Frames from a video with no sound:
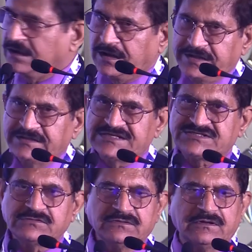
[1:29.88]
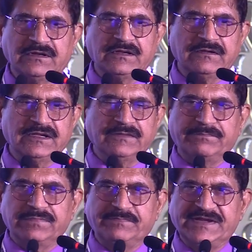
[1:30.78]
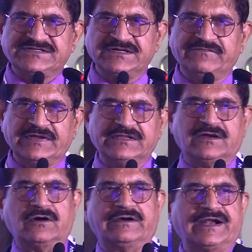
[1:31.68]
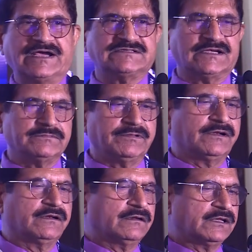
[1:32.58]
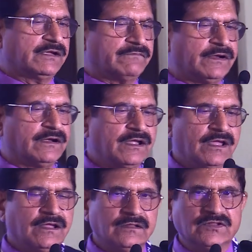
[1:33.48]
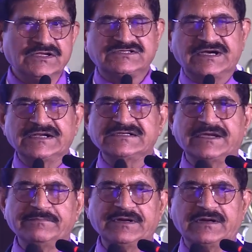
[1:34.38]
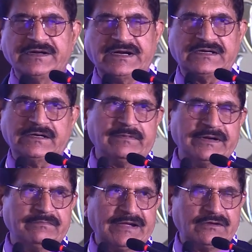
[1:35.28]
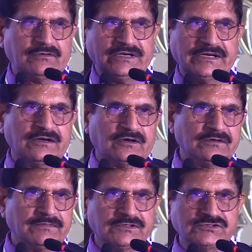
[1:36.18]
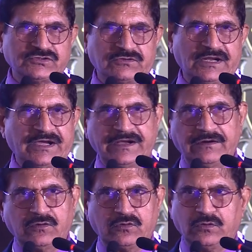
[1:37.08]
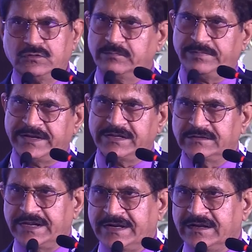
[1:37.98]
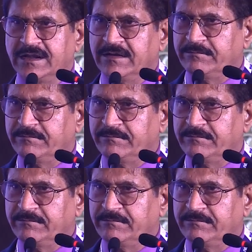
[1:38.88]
In this patient where the contrast has been given, the studies have been conducted by my colleague Dr. Madhu Shukla. I had no role to play in that.